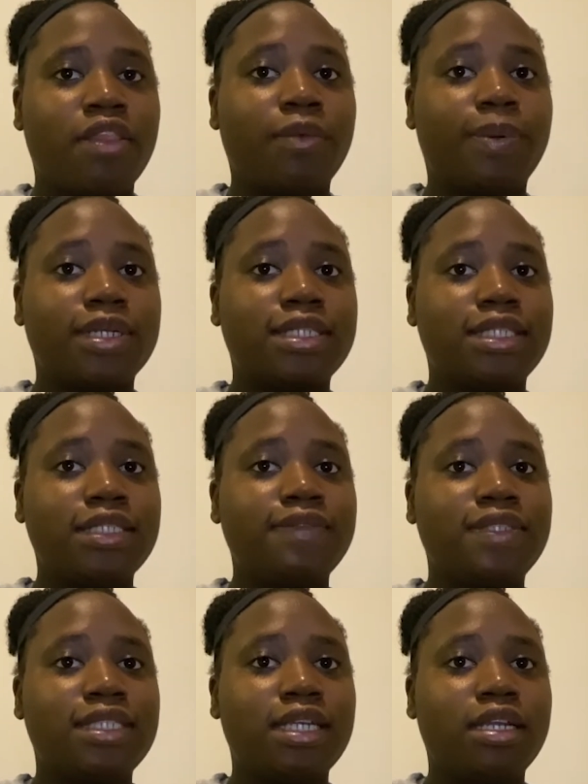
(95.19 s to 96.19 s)
the
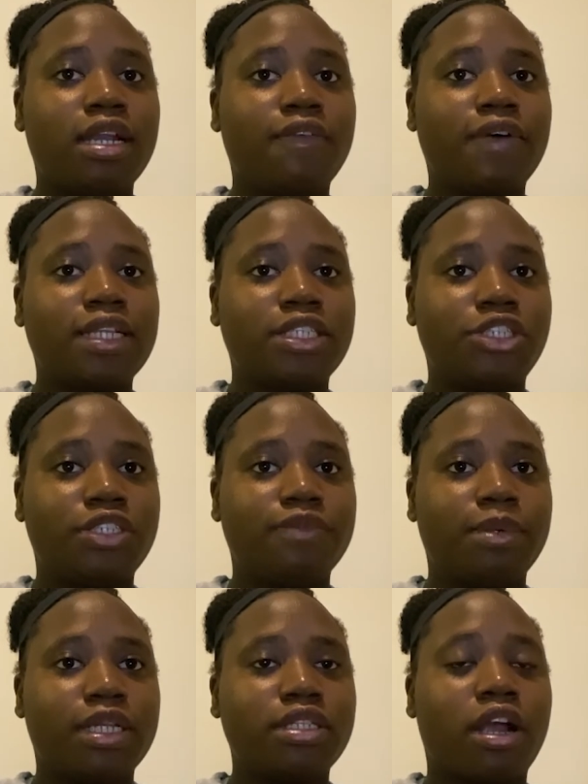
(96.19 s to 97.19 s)
perceived ceiling of
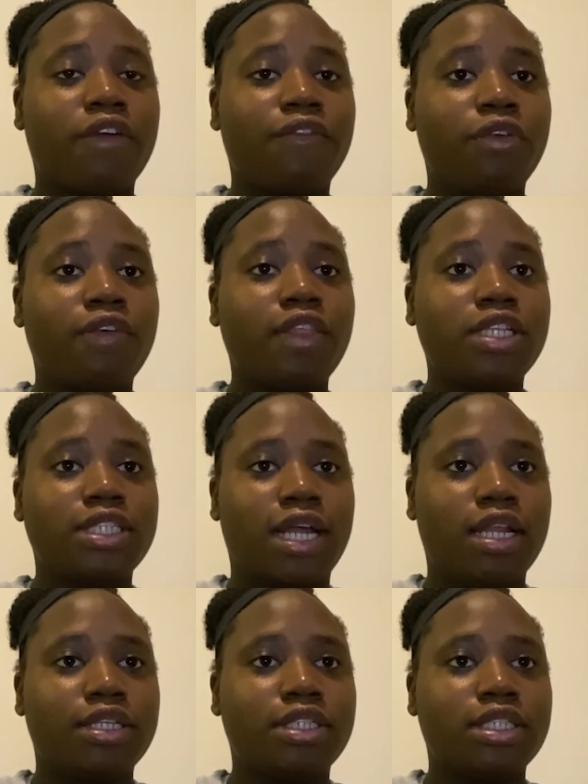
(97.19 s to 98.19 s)
achievement are a few of the
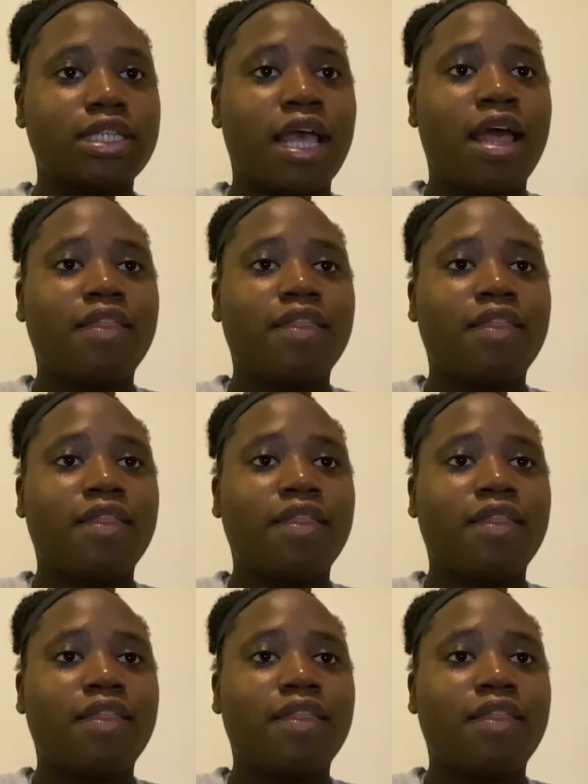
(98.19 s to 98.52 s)
challenges